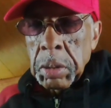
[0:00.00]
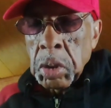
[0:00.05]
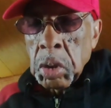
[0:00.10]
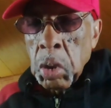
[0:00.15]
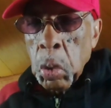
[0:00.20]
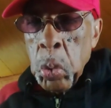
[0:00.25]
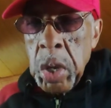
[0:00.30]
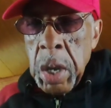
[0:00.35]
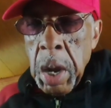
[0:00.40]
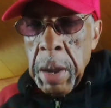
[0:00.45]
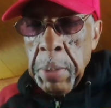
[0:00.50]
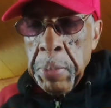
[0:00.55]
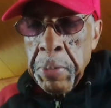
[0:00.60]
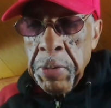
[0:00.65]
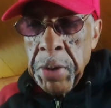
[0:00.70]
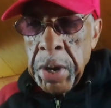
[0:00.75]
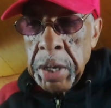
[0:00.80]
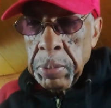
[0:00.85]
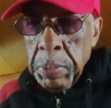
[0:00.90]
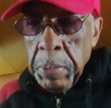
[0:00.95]
So we are
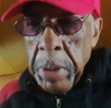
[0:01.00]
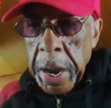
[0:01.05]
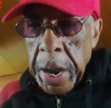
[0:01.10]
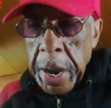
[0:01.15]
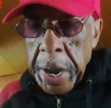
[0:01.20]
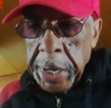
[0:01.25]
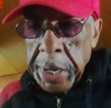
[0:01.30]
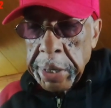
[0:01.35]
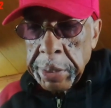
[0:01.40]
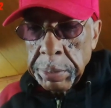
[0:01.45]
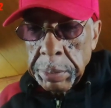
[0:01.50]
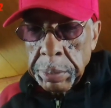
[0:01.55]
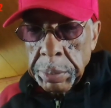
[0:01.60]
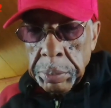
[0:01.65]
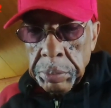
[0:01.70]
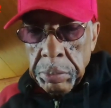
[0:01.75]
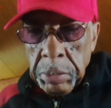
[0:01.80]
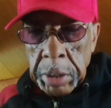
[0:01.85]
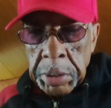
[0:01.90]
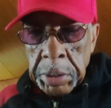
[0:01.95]
impressed by
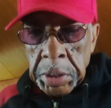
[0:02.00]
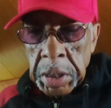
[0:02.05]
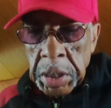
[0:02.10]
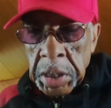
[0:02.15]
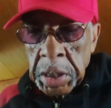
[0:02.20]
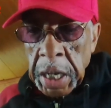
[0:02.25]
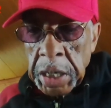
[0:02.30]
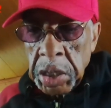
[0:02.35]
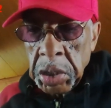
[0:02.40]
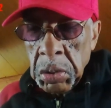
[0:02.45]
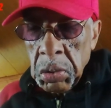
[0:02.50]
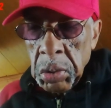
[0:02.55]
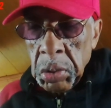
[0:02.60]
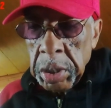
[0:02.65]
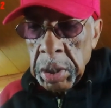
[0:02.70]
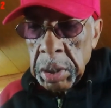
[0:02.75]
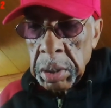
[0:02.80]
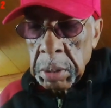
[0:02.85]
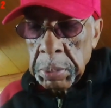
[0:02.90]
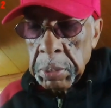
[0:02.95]

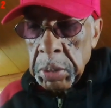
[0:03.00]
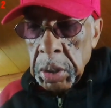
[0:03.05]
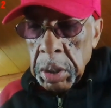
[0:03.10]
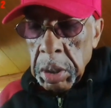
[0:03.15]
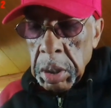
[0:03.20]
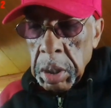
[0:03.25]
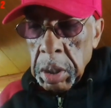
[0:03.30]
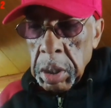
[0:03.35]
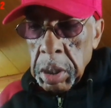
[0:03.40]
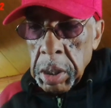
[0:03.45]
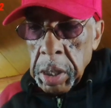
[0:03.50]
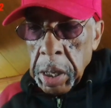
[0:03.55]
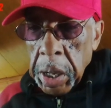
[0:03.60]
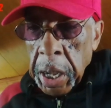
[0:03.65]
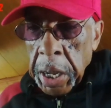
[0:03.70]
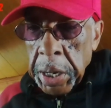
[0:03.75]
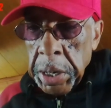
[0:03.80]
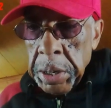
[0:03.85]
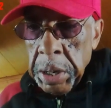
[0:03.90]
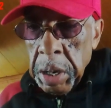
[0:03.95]
sensationalism
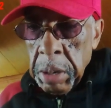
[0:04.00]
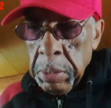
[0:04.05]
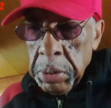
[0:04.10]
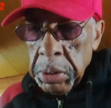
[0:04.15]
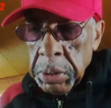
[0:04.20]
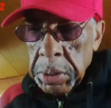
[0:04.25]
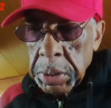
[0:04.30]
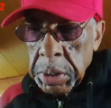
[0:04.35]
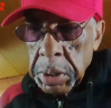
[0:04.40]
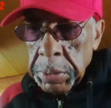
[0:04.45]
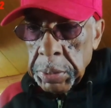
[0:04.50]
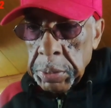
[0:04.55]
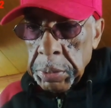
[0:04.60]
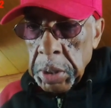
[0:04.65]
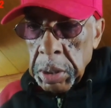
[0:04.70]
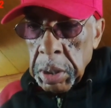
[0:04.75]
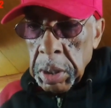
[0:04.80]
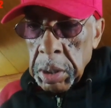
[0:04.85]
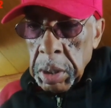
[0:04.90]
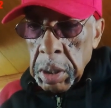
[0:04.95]
and numbers.
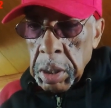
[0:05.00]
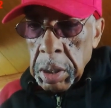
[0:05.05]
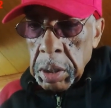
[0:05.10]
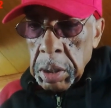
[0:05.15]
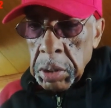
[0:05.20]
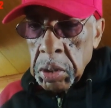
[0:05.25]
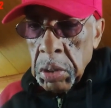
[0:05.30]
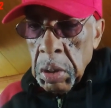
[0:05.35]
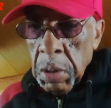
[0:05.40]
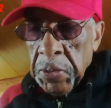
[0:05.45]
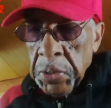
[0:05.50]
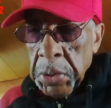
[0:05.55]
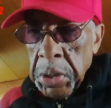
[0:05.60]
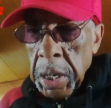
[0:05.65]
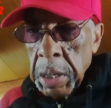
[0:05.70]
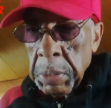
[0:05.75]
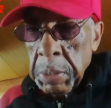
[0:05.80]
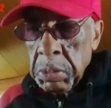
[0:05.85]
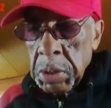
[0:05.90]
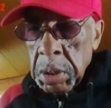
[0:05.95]
So don't
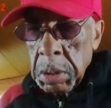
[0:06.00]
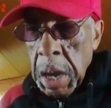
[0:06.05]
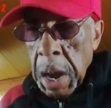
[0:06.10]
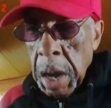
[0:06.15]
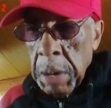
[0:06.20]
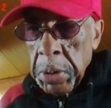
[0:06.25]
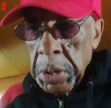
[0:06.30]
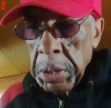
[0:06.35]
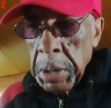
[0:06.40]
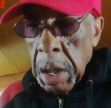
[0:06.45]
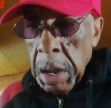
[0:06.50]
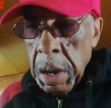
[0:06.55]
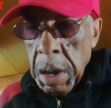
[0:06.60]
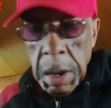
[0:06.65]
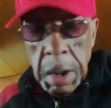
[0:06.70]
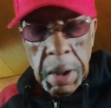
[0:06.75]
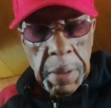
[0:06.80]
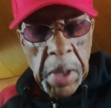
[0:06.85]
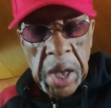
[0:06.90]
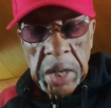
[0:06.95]
forget, the Honorable
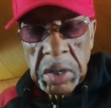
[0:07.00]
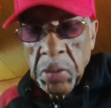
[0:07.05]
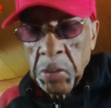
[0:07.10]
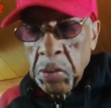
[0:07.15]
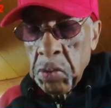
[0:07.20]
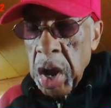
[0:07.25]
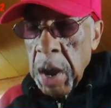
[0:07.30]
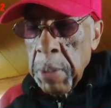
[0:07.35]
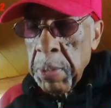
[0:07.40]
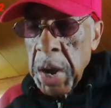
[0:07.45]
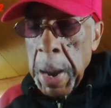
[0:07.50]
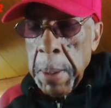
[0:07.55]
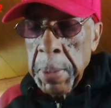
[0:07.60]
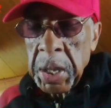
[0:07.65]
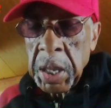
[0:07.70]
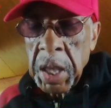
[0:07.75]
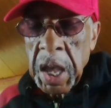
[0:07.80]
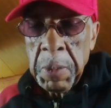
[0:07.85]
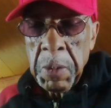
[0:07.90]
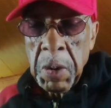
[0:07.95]
uh, Master Fard
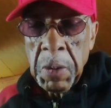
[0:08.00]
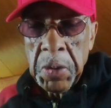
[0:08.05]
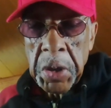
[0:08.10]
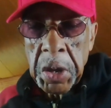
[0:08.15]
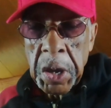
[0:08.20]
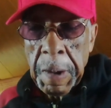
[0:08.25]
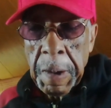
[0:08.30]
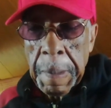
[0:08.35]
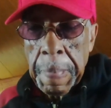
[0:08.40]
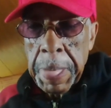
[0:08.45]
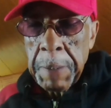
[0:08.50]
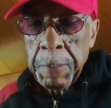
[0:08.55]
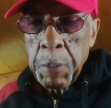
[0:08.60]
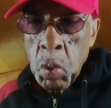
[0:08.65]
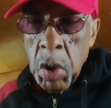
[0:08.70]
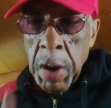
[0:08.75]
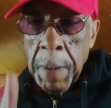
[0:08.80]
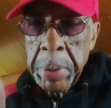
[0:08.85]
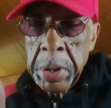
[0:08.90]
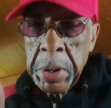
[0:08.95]
Muhammad came over here,
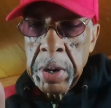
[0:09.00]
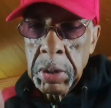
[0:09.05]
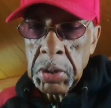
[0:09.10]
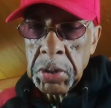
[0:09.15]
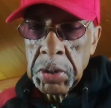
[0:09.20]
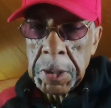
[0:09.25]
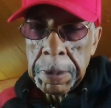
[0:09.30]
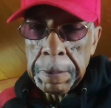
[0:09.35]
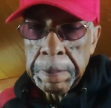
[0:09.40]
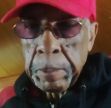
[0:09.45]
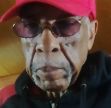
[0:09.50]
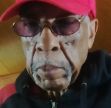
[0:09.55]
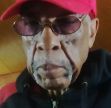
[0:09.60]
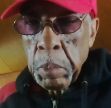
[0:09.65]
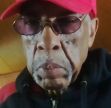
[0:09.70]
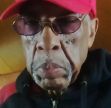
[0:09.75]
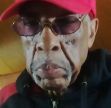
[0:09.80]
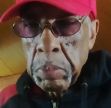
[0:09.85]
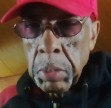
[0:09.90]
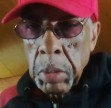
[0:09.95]
one person.
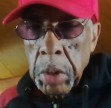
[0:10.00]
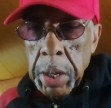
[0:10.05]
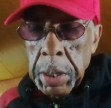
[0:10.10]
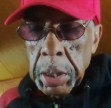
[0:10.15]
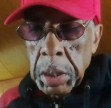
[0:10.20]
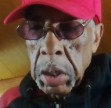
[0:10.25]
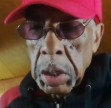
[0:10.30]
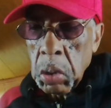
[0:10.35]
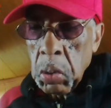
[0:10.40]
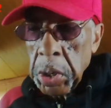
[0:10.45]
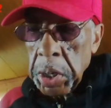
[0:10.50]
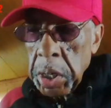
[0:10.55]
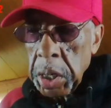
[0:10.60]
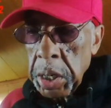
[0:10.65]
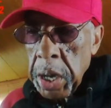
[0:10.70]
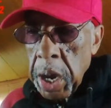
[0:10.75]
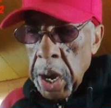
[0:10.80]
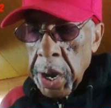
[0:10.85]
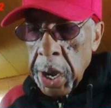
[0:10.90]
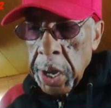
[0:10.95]
Look
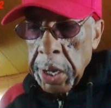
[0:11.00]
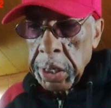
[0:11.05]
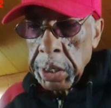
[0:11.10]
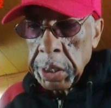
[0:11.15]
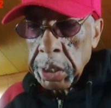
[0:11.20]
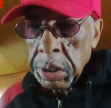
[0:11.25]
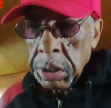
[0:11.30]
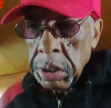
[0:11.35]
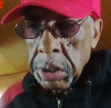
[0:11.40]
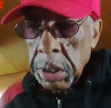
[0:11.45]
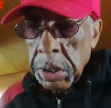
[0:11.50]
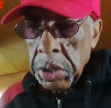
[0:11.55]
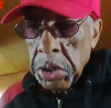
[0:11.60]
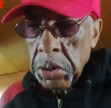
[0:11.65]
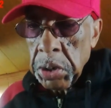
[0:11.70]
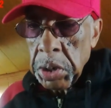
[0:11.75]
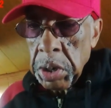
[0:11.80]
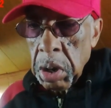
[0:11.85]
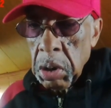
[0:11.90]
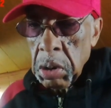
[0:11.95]
what he
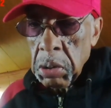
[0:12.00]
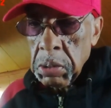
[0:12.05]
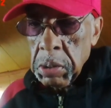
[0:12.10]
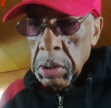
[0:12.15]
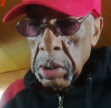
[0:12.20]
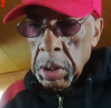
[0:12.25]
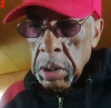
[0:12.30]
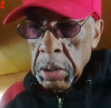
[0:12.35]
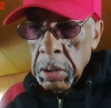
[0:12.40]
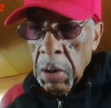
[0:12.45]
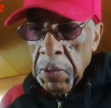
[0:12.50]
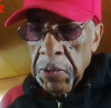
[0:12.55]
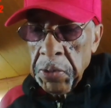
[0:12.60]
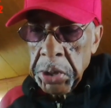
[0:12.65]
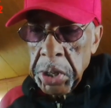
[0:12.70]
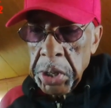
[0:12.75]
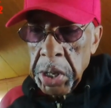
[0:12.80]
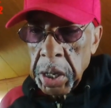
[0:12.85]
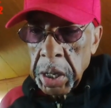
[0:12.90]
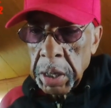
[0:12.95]
done, you know.
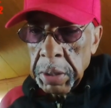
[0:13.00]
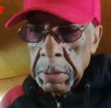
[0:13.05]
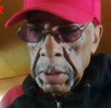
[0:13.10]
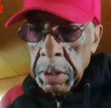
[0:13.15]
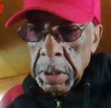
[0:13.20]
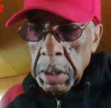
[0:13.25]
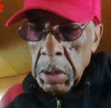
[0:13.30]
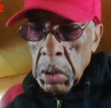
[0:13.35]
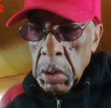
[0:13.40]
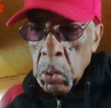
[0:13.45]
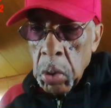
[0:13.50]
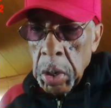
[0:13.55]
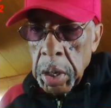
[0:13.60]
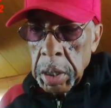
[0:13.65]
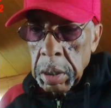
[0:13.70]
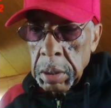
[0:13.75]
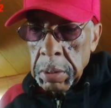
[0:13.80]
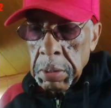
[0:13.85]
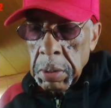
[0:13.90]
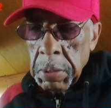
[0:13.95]
Don't forget
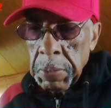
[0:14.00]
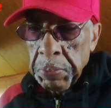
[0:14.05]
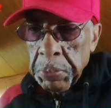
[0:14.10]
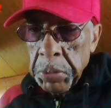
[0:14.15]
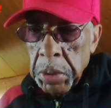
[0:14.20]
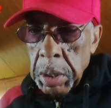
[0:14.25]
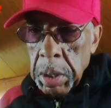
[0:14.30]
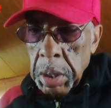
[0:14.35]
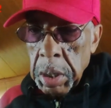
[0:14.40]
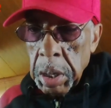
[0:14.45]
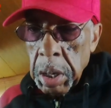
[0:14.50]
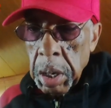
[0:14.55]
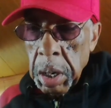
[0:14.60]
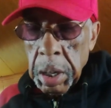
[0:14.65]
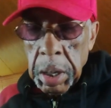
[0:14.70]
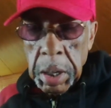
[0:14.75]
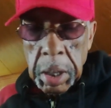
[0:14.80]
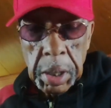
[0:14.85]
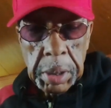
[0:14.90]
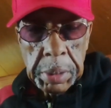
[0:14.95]
what
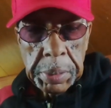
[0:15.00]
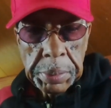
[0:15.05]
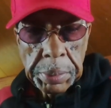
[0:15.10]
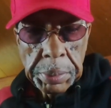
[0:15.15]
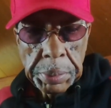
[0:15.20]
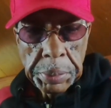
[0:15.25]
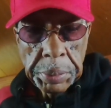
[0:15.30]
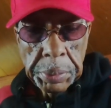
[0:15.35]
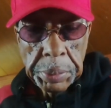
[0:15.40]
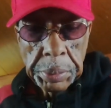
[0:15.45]
uh,